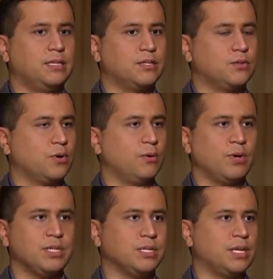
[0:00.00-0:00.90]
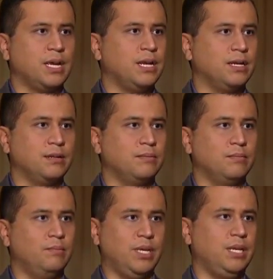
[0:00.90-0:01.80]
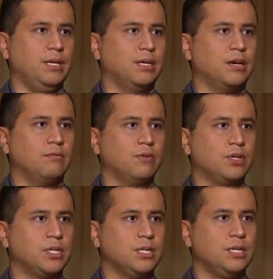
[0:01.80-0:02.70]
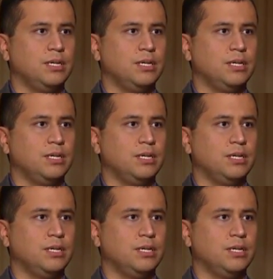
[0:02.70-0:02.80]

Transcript: the story wasn't getting media coverage.